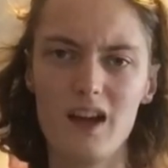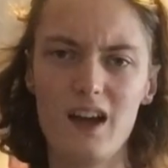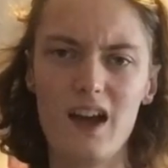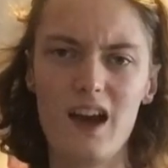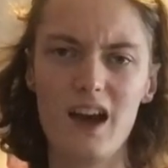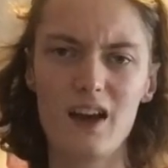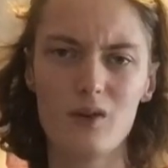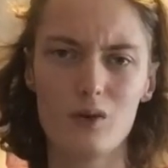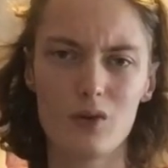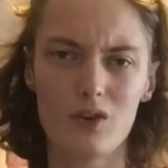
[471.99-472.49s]

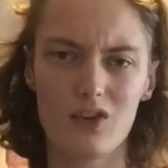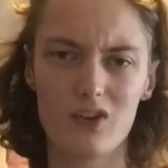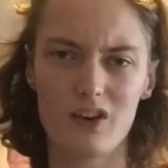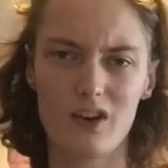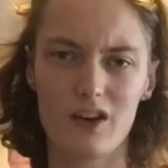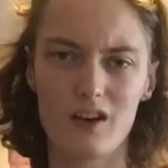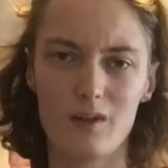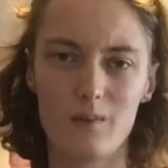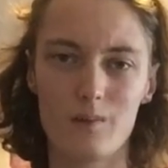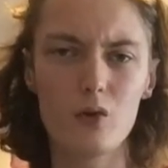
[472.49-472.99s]
And
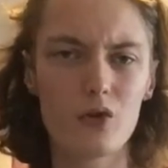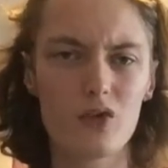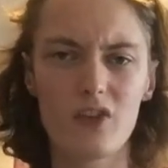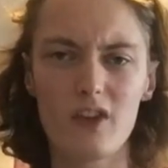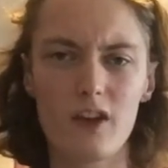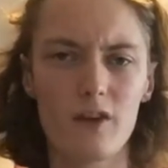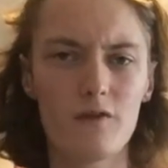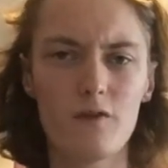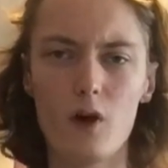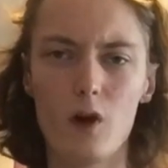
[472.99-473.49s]
also
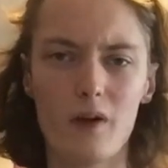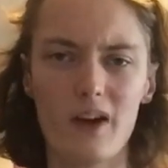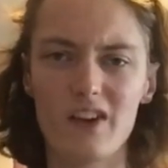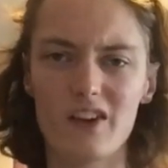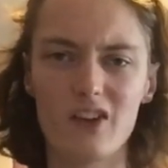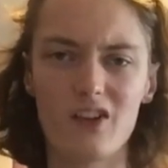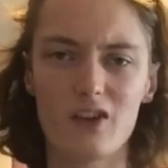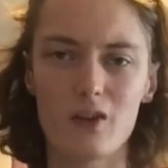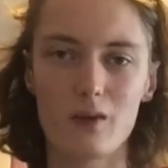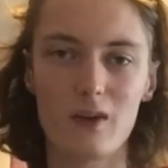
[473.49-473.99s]
their forays
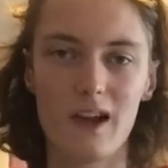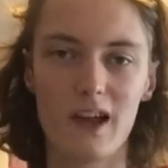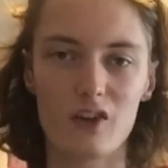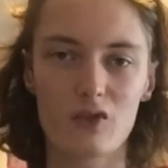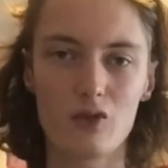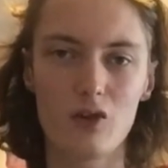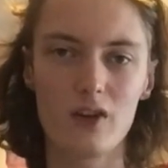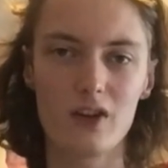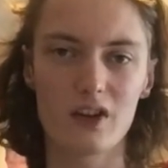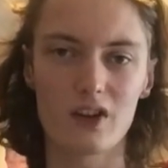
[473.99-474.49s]
into
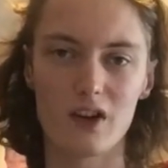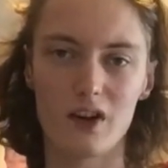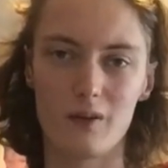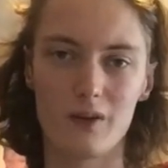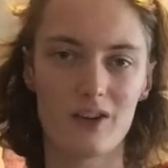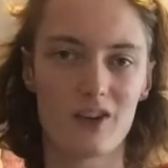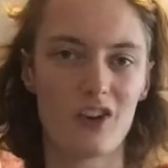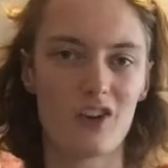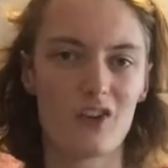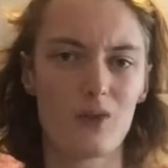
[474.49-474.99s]
electronica,
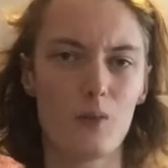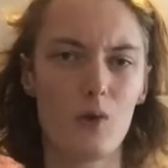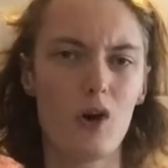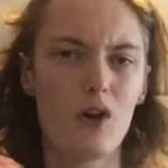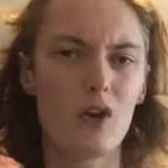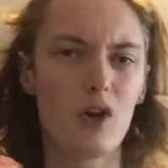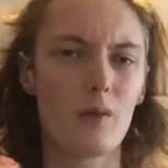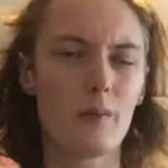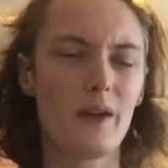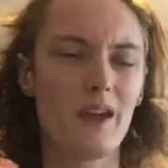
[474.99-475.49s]
which is what
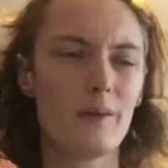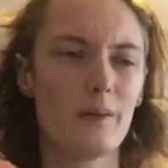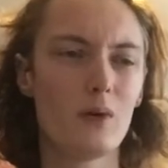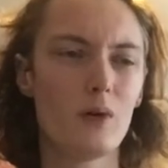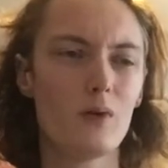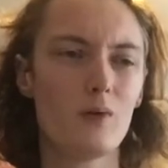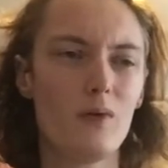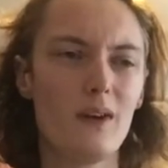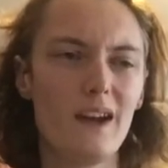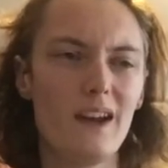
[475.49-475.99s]
a lot of
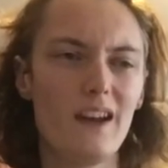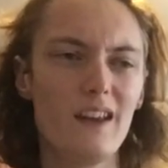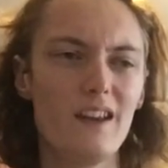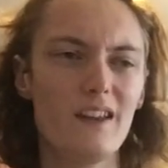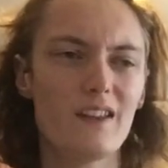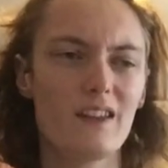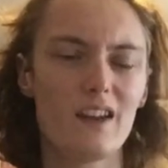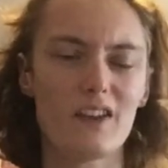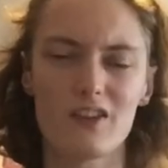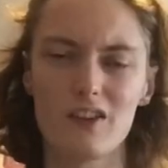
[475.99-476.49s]
people really
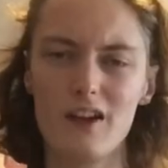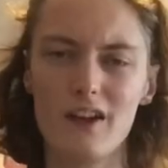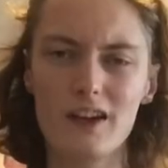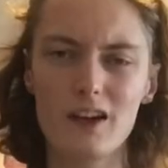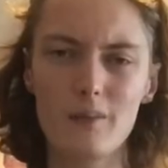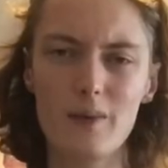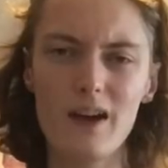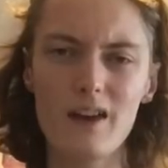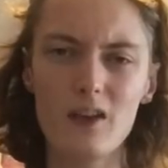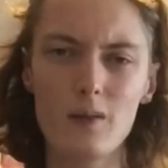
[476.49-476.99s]
dislike
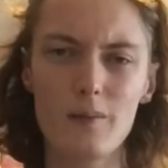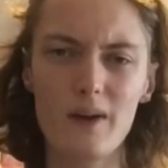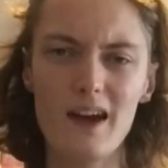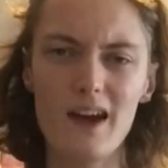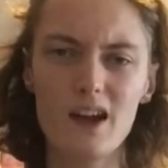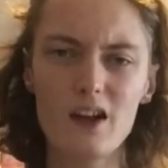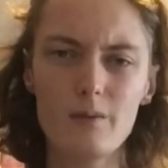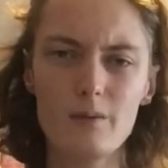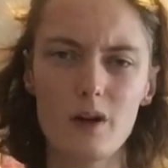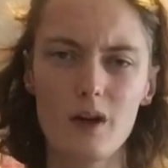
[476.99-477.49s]
about the
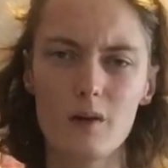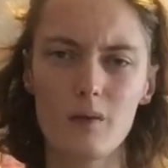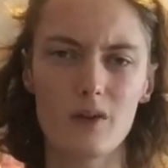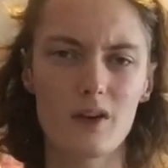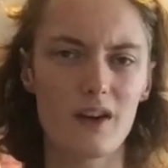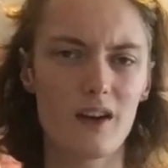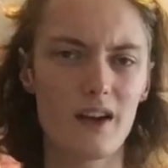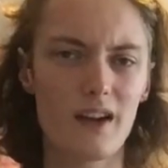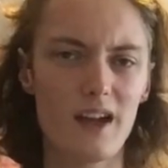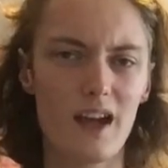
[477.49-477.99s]
band, but what
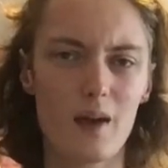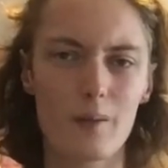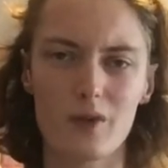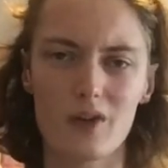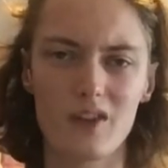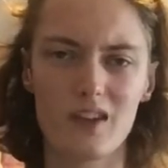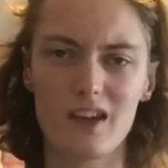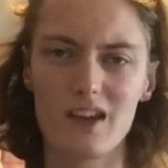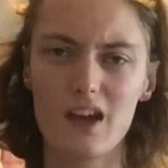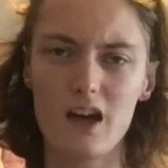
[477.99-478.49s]
I
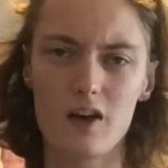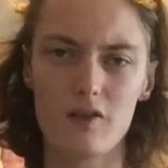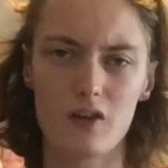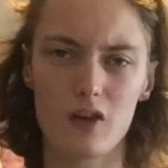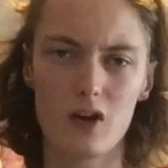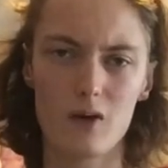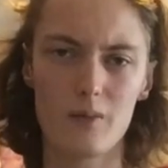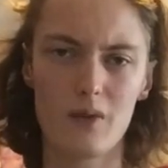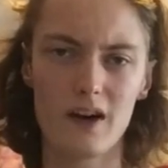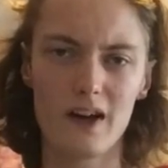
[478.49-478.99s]
absolutely love. A
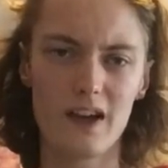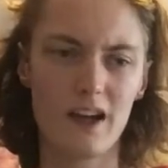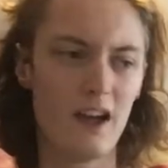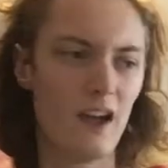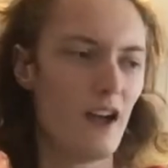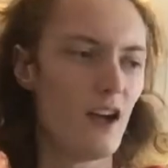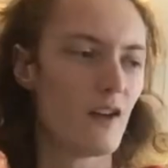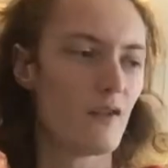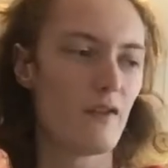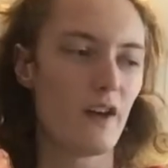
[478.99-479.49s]
lot of my
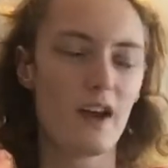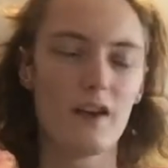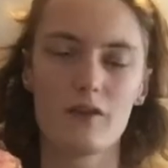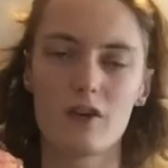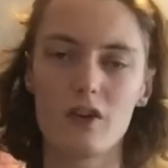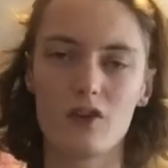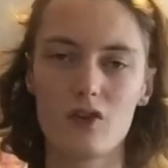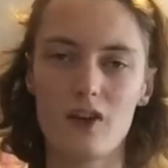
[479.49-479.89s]
favourite